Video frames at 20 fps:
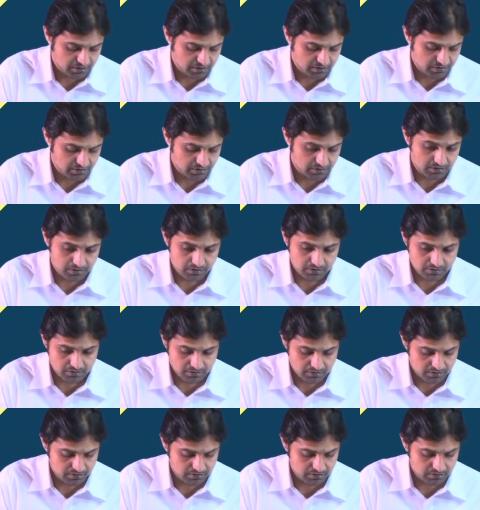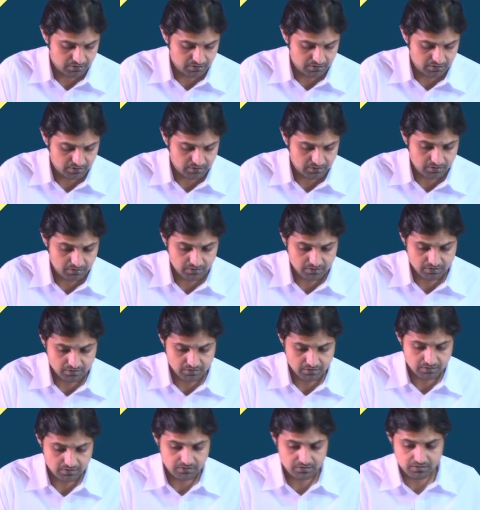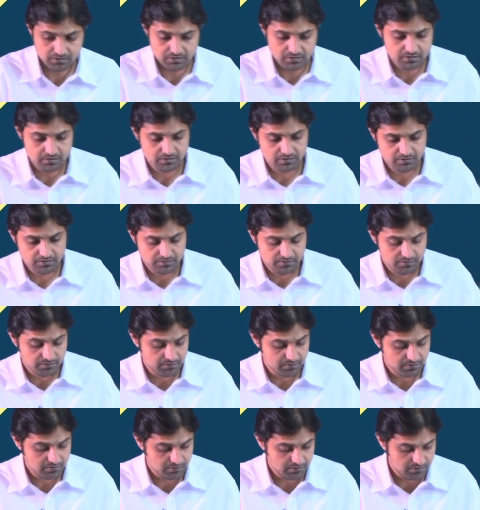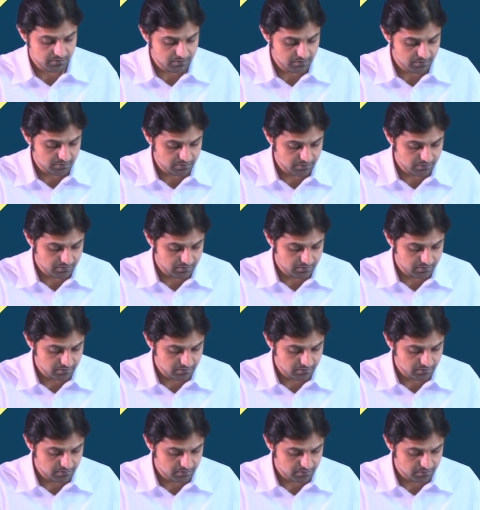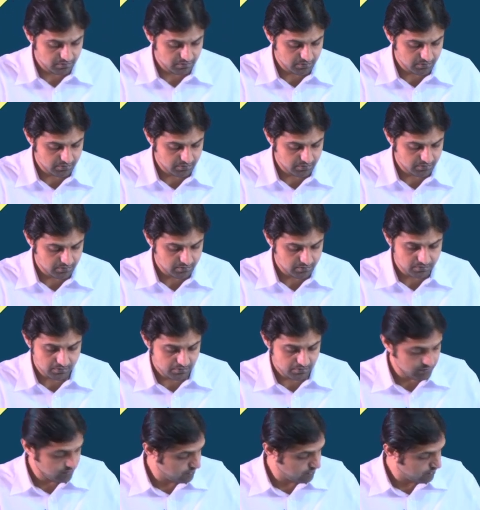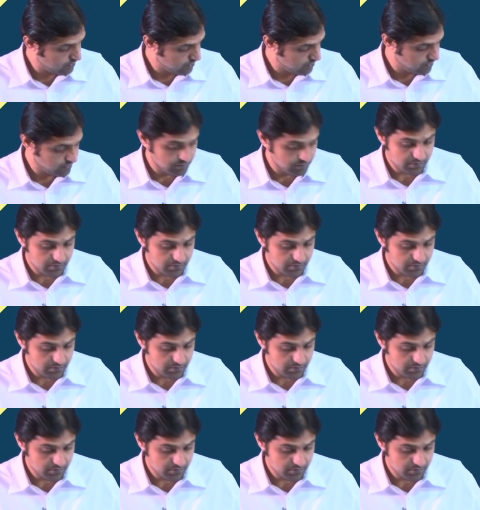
Nobody speaks.